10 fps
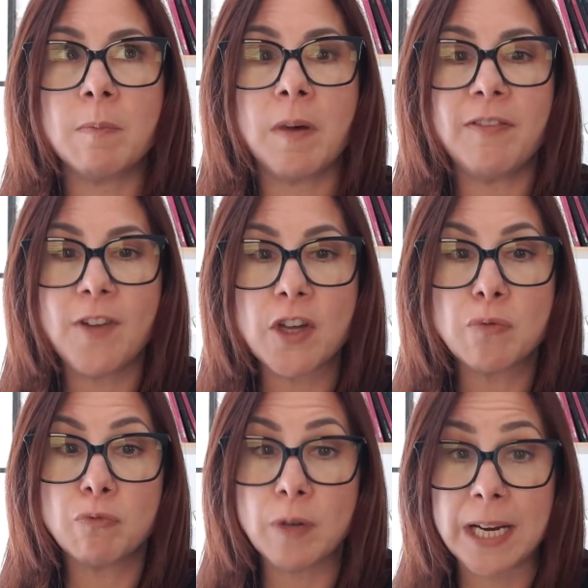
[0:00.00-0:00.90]
my
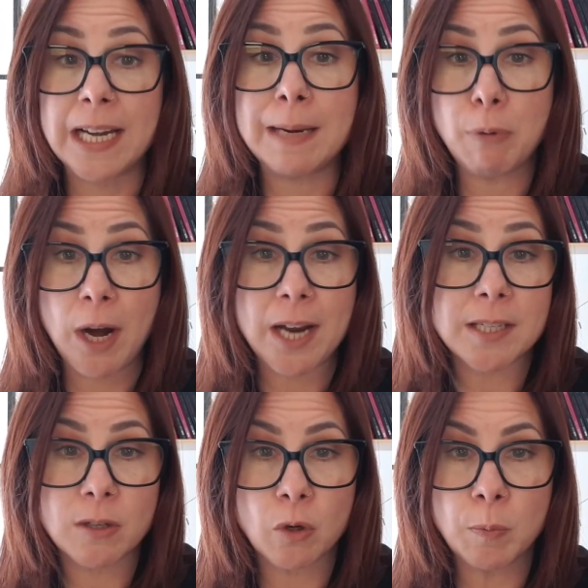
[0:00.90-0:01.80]
first really
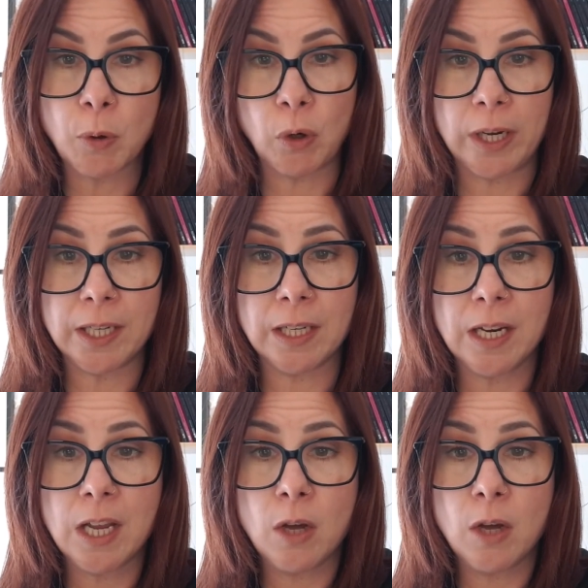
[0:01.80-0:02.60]
practical point,